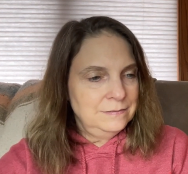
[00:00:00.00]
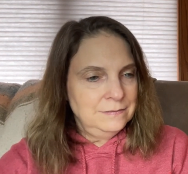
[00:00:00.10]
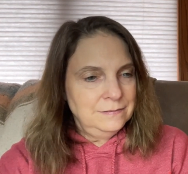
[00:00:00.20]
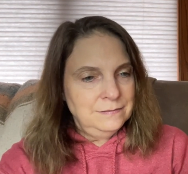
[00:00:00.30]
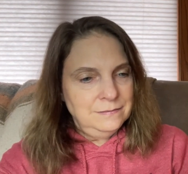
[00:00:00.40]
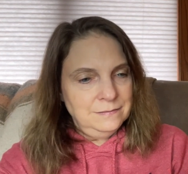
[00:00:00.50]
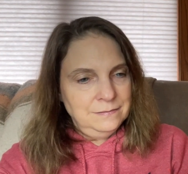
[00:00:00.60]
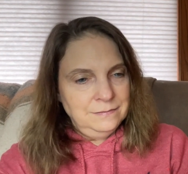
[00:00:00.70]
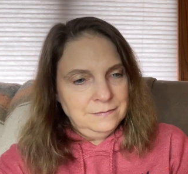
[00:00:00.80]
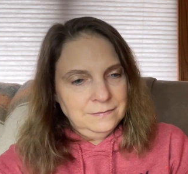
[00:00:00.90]

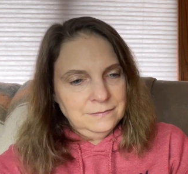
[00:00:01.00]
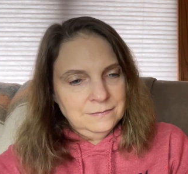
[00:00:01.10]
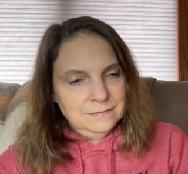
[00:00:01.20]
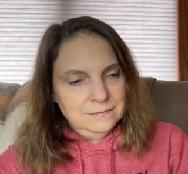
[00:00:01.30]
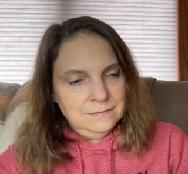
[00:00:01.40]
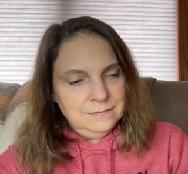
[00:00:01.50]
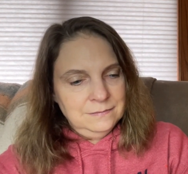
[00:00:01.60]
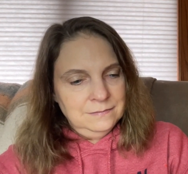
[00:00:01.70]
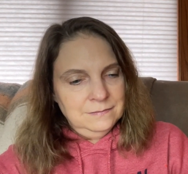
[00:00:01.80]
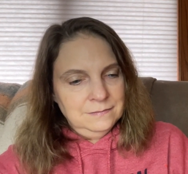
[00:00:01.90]

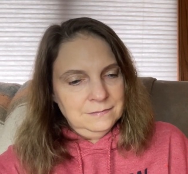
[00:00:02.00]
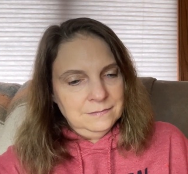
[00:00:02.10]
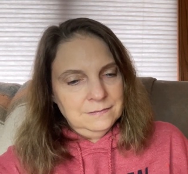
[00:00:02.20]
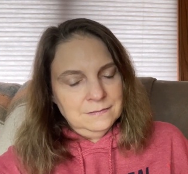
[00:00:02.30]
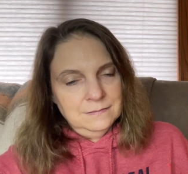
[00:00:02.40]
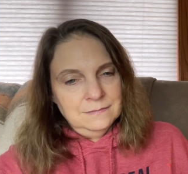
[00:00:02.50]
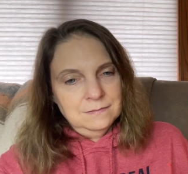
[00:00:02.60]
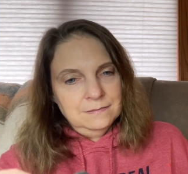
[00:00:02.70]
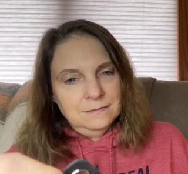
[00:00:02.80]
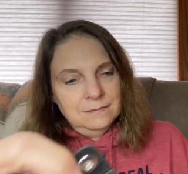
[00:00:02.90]

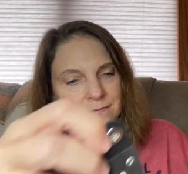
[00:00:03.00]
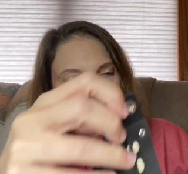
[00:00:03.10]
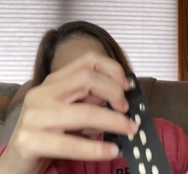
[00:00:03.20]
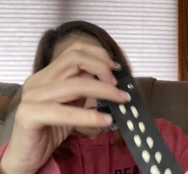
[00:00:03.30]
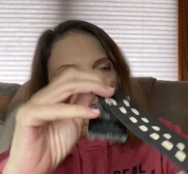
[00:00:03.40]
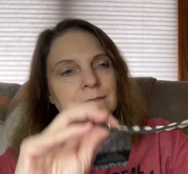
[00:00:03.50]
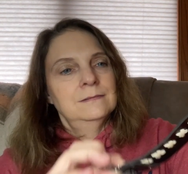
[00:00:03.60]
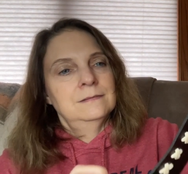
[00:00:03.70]
Nothing is said.